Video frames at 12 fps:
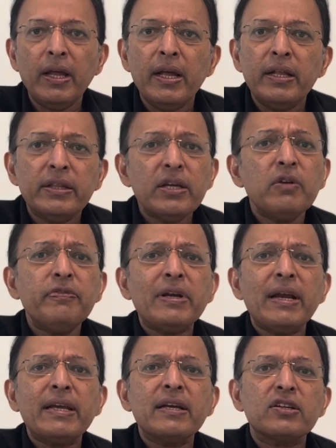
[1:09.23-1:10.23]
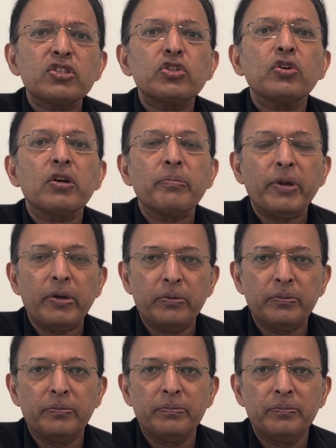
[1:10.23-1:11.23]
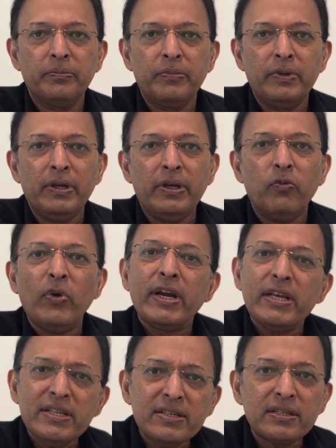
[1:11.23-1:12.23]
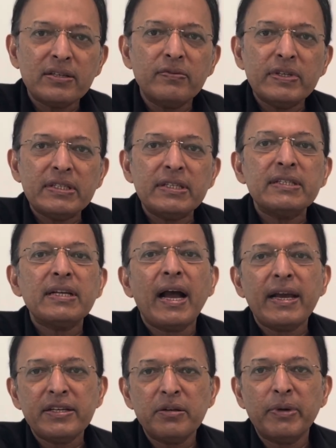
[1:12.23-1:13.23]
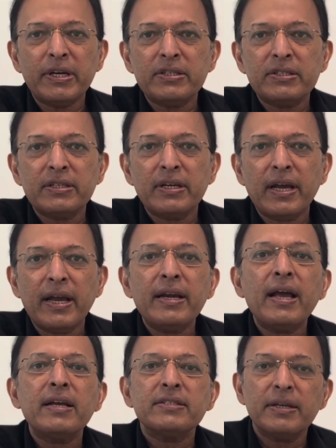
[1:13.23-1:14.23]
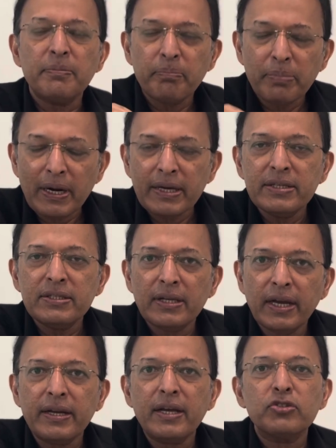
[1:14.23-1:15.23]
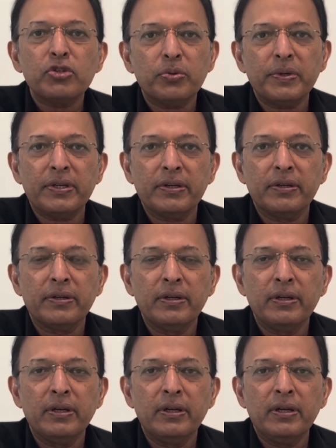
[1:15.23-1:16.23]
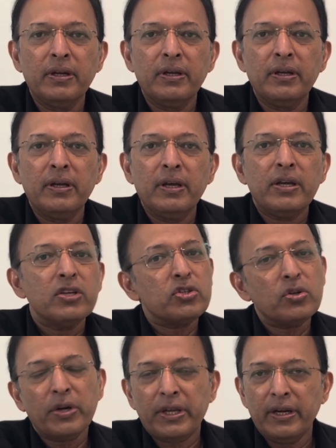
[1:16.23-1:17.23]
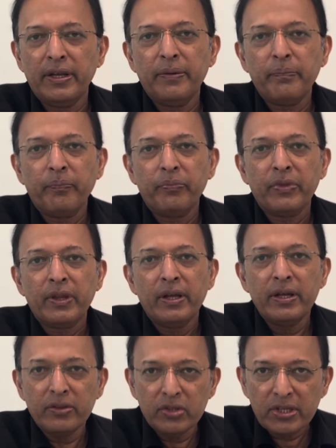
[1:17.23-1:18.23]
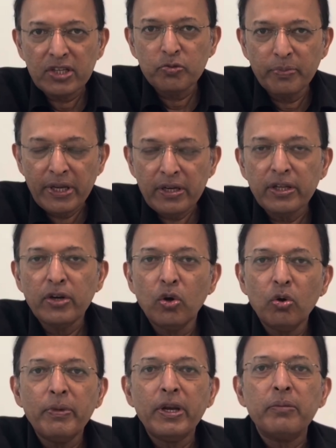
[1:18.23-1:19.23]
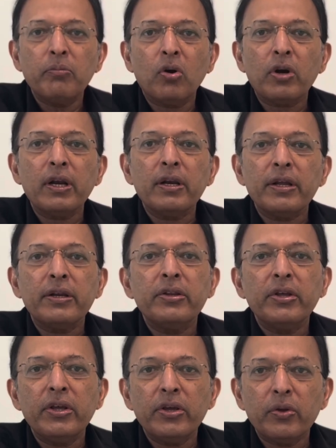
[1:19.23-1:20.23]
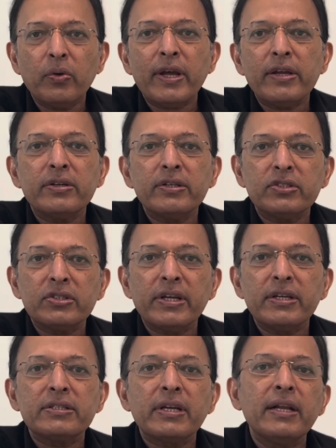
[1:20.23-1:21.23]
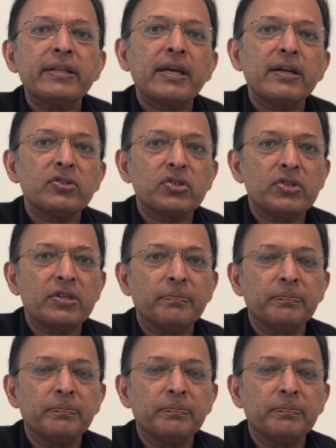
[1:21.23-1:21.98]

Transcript: Think of it like a restaurant menu where each service is itemized and has a price attached to it. Historically, this has been the dominant model in the United States healthcare system.